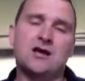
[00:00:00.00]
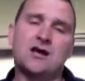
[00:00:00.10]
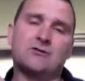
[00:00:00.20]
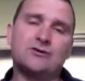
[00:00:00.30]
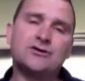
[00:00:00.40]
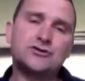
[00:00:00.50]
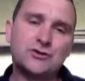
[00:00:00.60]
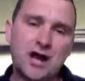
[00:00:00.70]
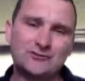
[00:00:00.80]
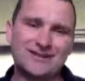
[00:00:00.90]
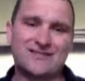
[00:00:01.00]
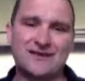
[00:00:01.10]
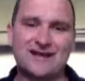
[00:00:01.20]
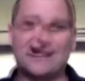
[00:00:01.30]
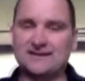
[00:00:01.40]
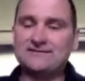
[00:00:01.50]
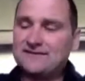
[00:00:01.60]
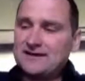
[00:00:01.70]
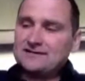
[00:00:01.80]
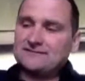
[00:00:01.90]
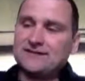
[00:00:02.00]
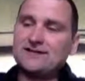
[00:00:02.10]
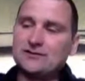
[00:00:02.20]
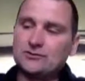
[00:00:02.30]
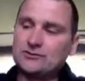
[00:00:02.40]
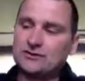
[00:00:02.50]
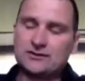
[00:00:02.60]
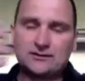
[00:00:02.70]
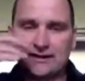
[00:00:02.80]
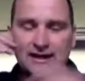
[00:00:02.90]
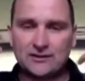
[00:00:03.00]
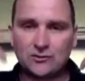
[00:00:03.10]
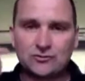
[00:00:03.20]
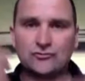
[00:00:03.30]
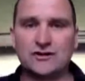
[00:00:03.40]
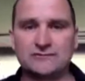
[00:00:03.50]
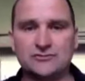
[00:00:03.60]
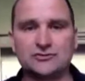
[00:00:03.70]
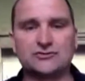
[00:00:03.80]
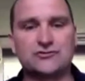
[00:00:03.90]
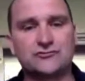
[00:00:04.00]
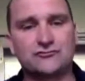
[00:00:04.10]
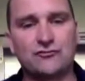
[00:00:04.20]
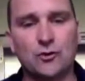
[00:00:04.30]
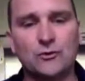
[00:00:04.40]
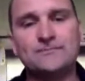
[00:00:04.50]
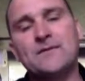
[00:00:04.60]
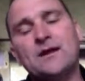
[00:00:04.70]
I'm going to show you how to think innovatively, you know, to get your creative juices flowing.